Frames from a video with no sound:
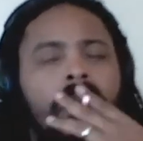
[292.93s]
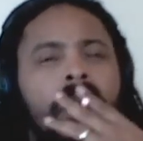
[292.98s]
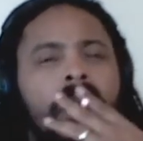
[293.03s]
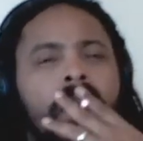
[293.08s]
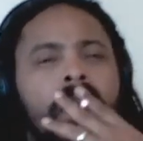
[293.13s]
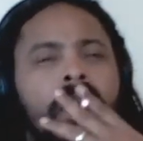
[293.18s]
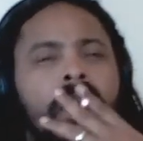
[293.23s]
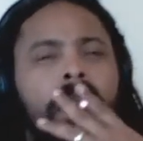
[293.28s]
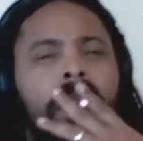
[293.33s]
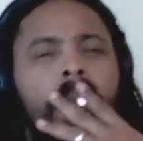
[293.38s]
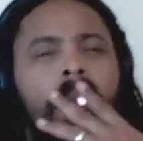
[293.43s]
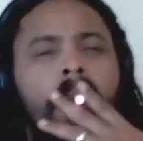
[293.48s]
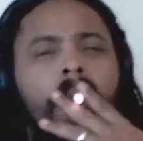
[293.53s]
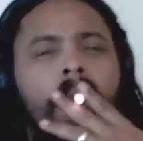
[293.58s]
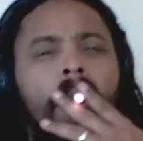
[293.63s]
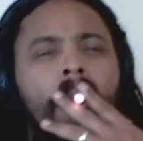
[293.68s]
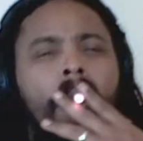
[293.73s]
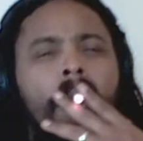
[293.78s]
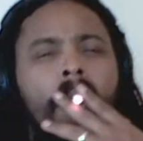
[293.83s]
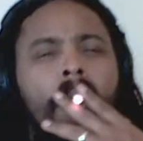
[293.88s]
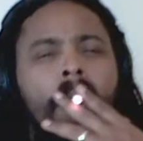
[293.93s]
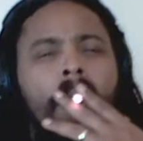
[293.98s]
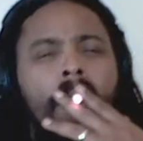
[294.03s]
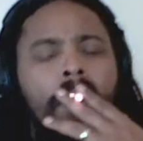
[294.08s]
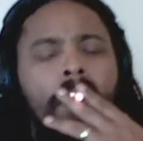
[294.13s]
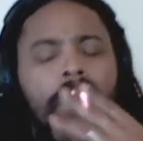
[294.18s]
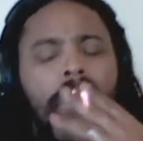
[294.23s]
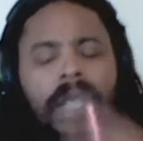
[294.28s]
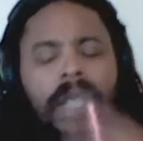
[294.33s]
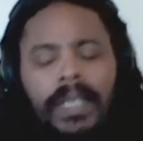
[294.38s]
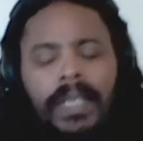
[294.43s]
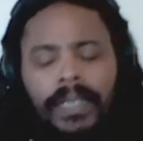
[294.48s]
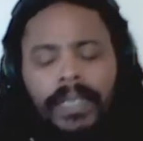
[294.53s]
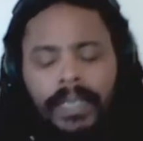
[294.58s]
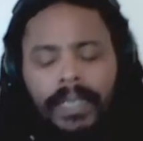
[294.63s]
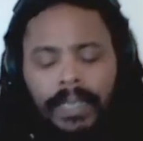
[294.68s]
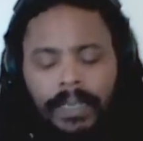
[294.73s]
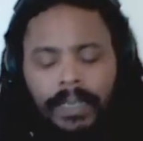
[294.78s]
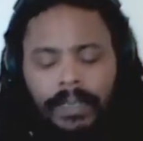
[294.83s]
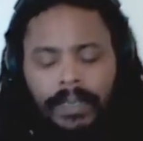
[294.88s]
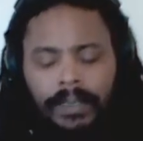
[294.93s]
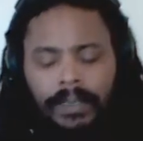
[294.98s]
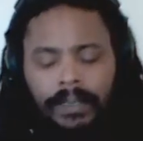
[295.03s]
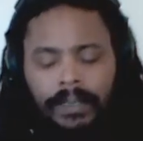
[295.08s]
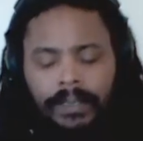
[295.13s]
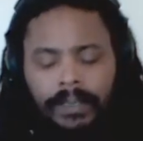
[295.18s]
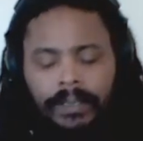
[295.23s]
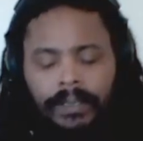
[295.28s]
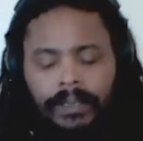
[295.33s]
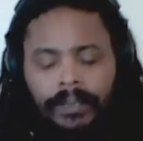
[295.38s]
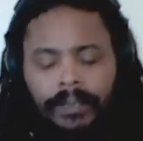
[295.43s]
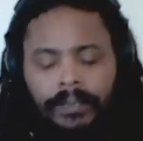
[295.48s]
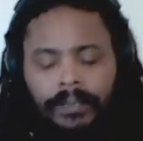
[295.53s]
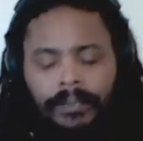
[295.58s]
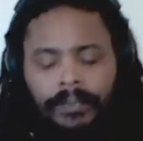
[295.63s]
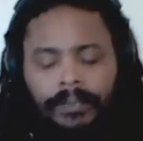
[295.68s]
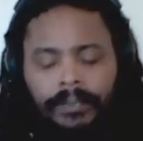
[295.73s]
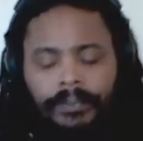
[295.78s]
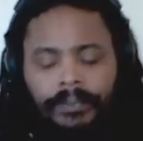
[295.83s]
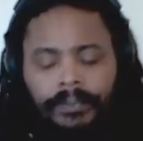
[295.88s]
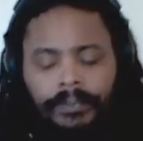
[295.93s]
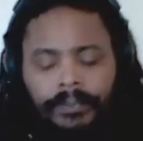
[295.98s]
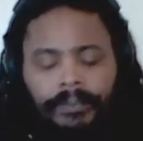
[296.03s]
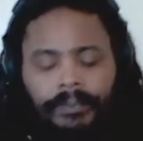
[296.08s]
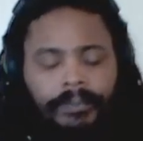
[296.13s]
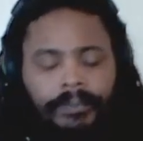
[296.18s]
Nothing is said.